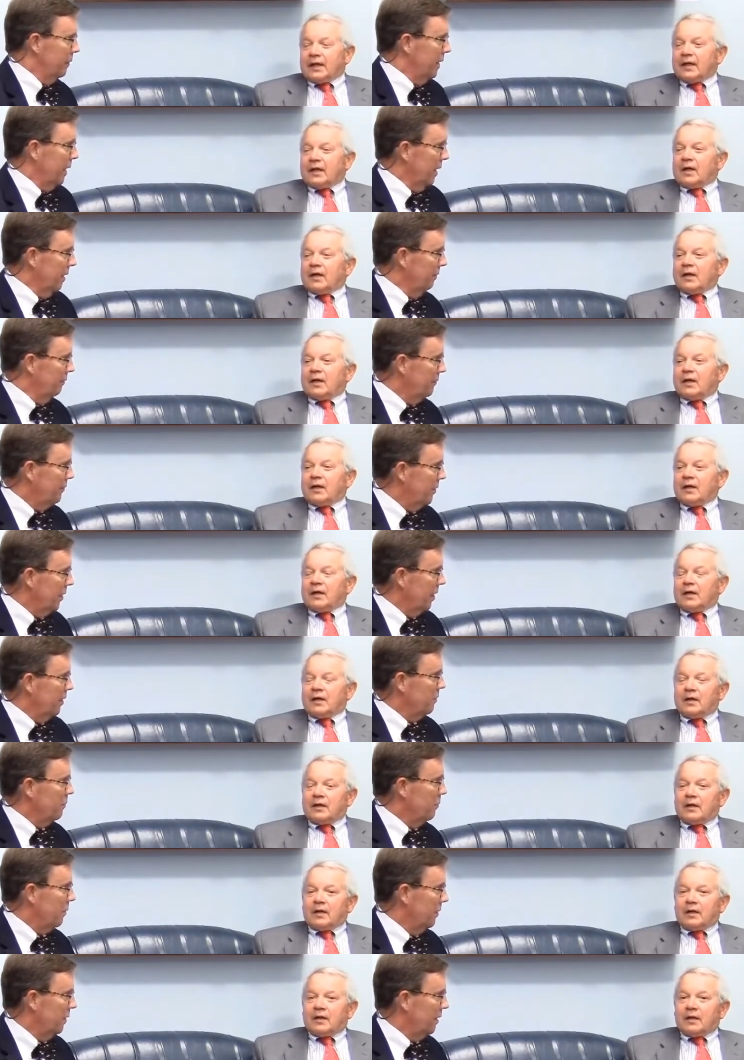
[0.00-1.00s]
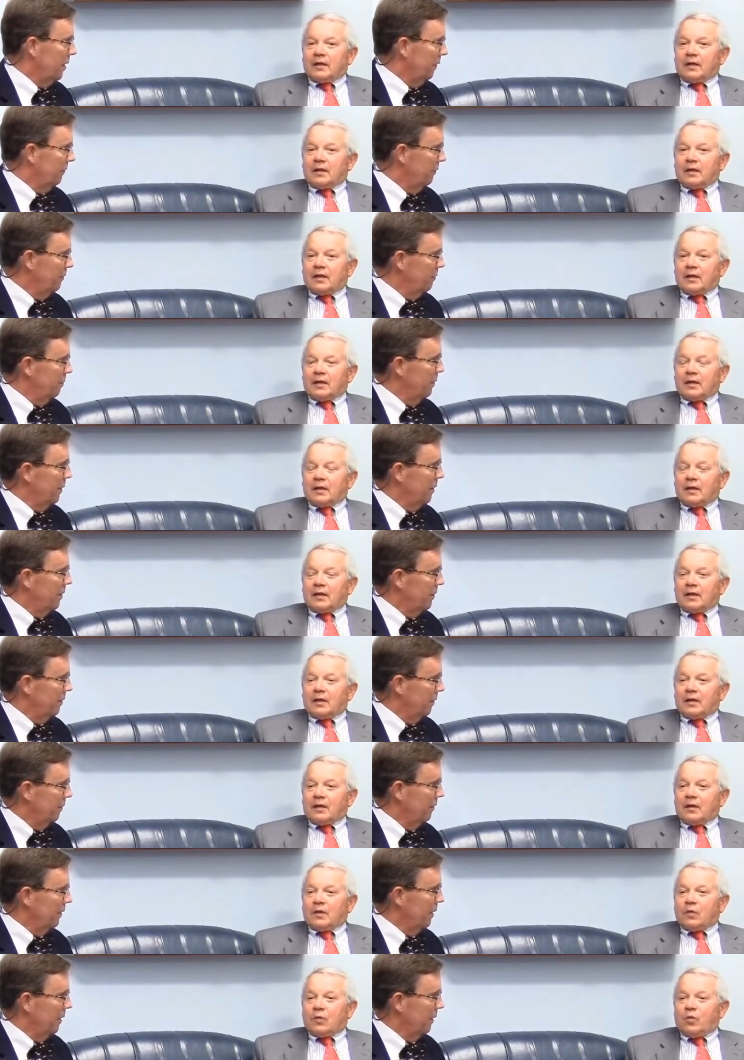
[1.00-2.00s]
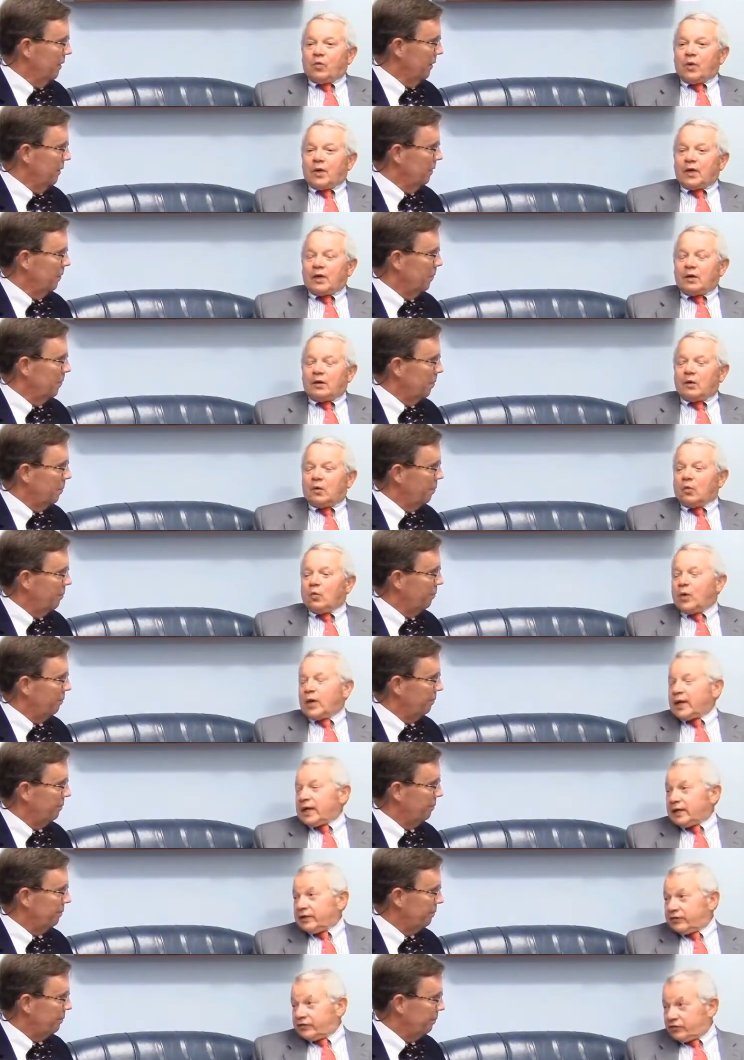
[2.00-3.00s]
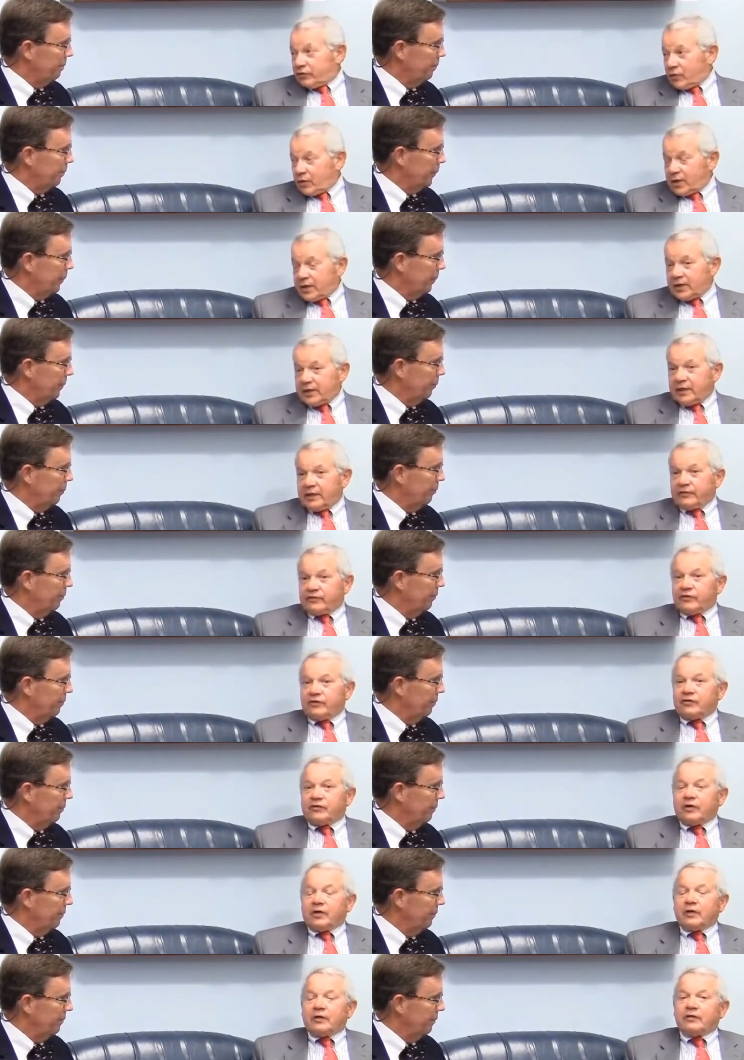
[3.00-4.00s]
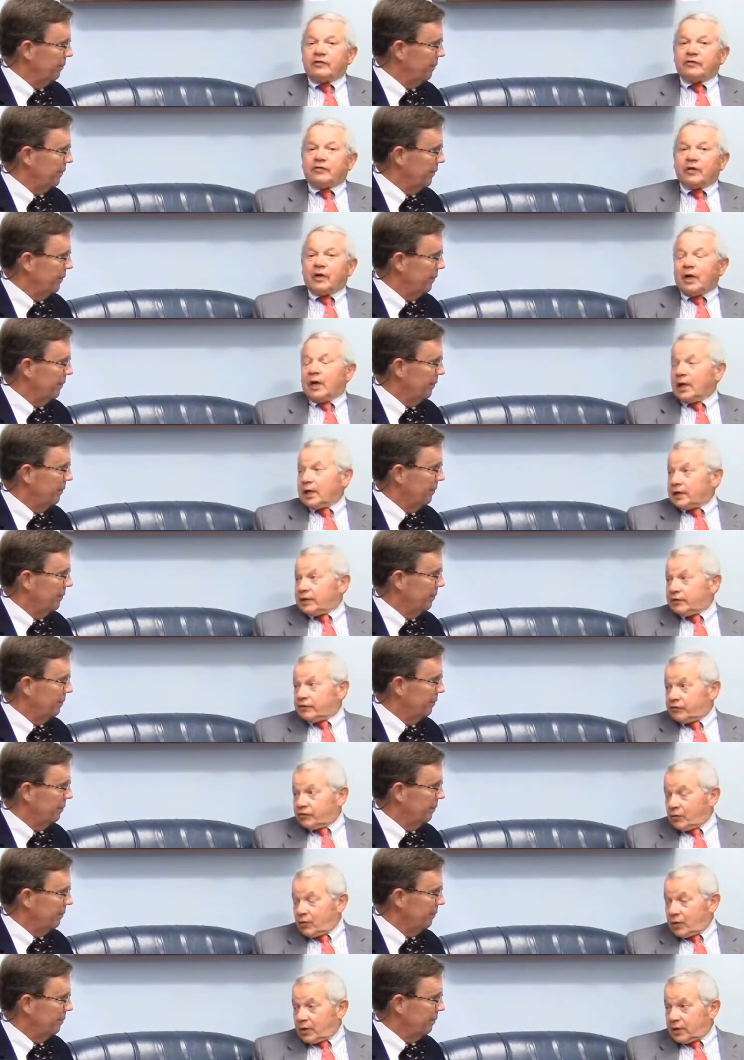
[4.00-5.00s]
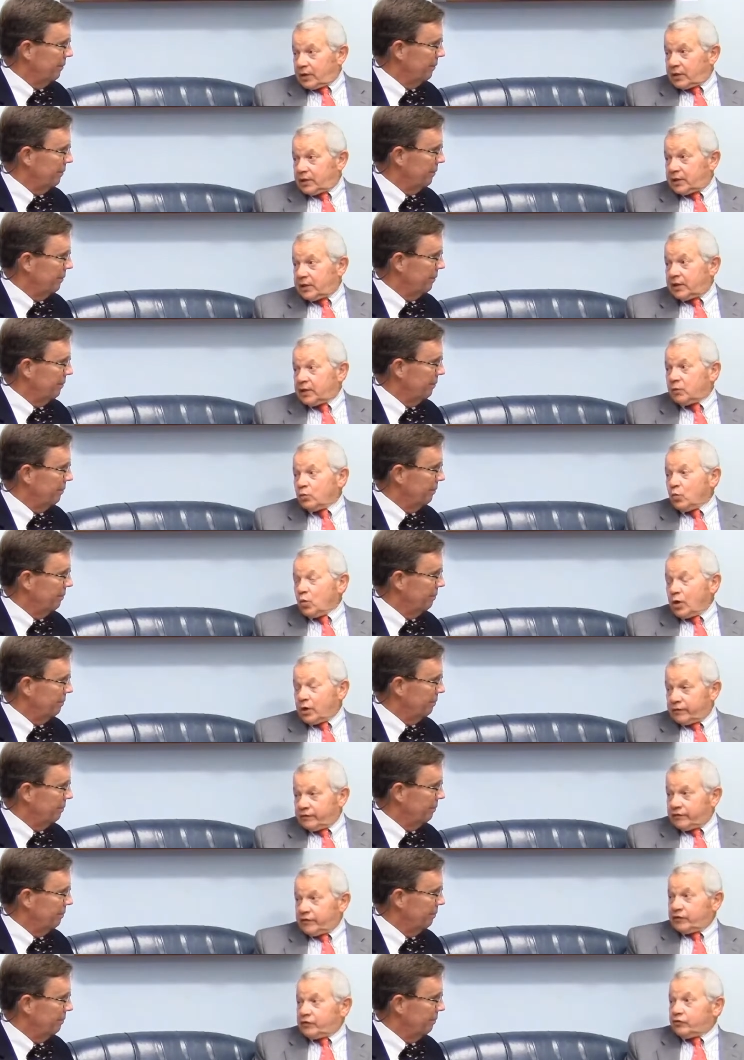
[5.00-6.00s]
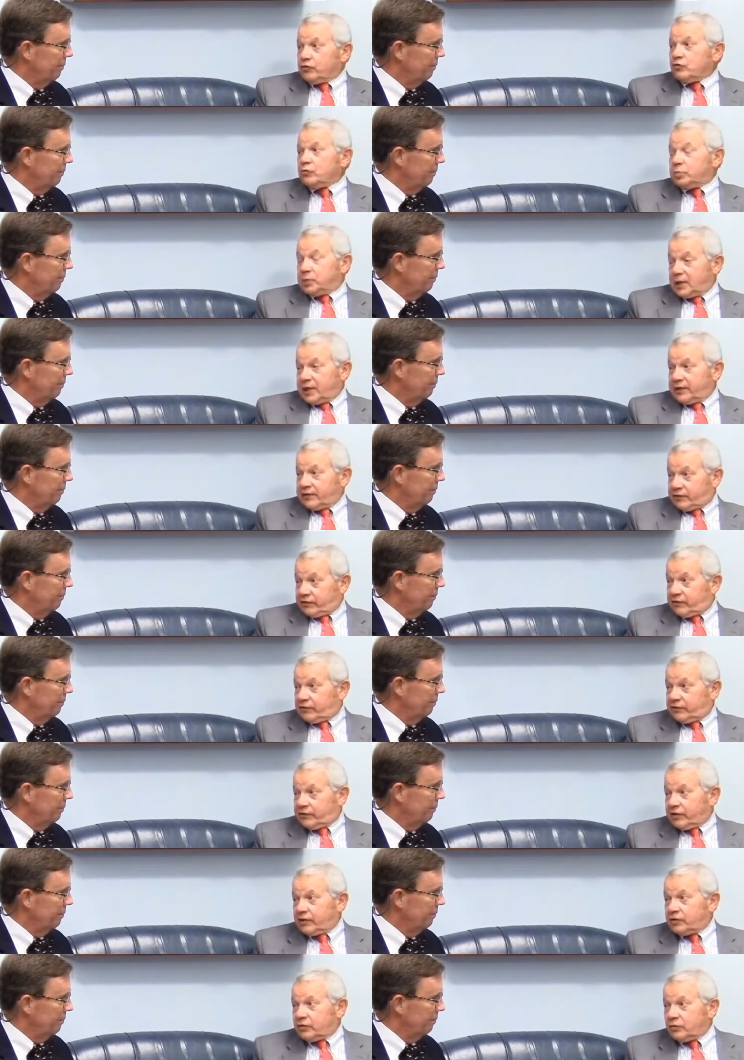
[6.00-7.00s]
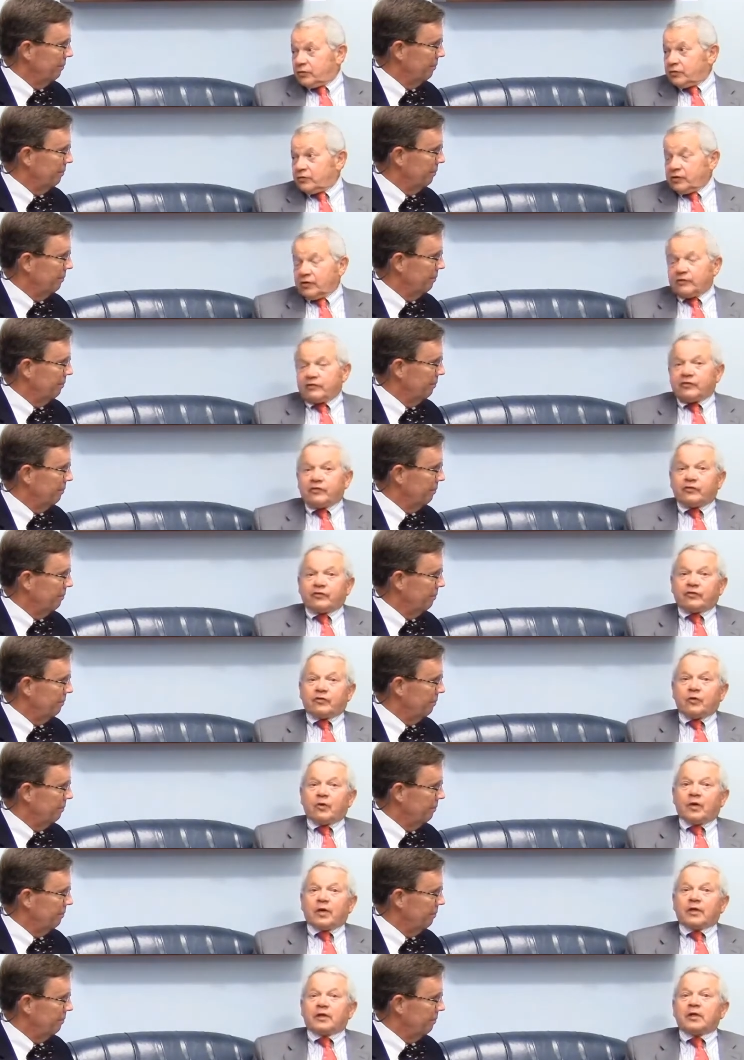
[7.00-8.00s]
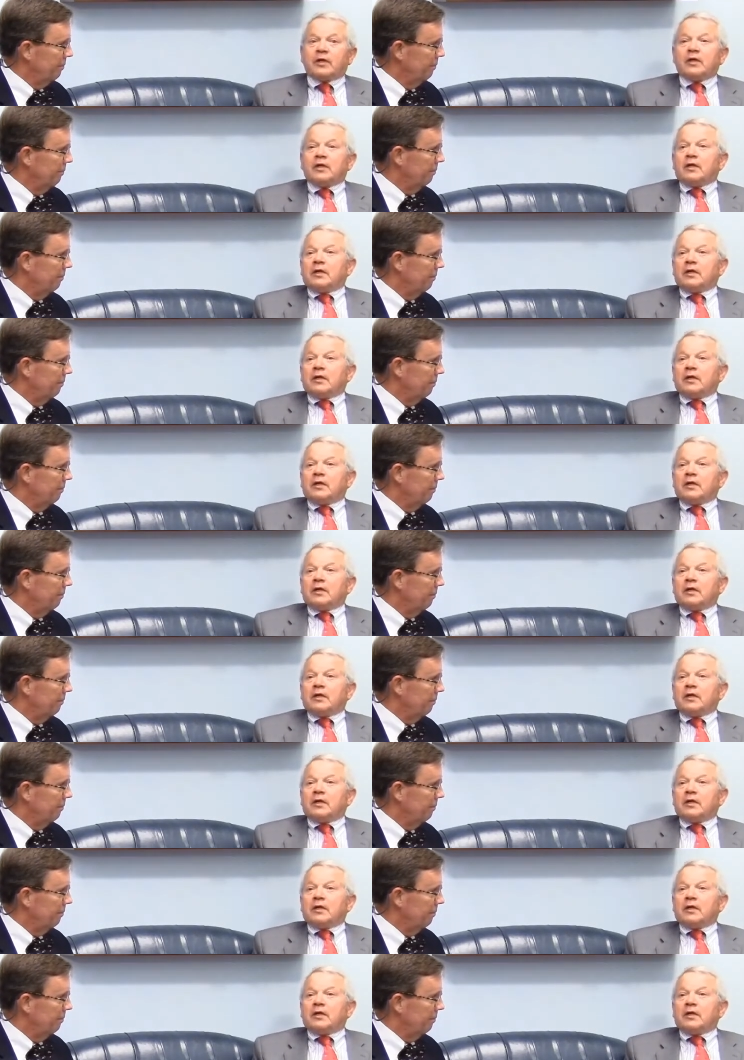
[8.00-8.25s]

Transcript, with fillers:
Speaker 1: what kind of judge work have you been doing?
Speaker 2: Well, when I started as a judge, I started in one of the two places that new judges start.